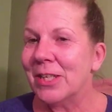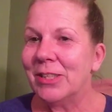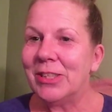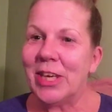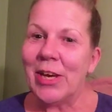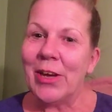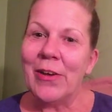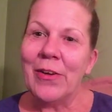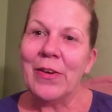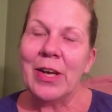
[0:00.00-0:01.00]

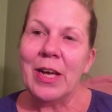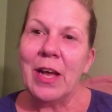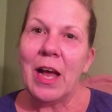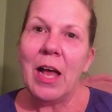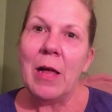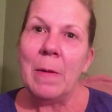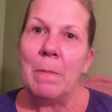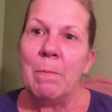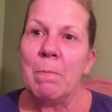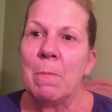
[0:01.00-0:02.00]
So,
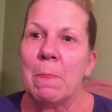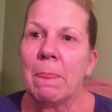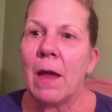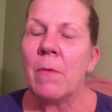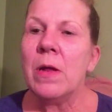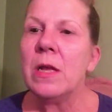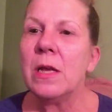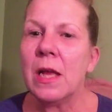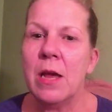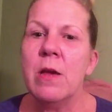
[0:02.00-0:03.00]
I want
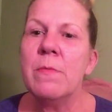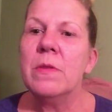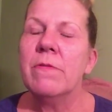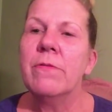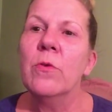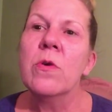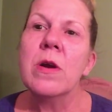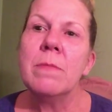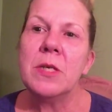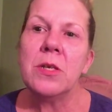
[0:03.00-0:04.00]
to kind of open the floor
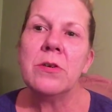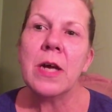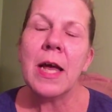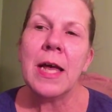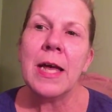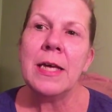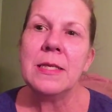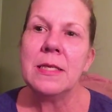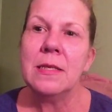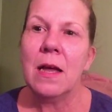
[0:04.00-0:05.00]
up to you guys.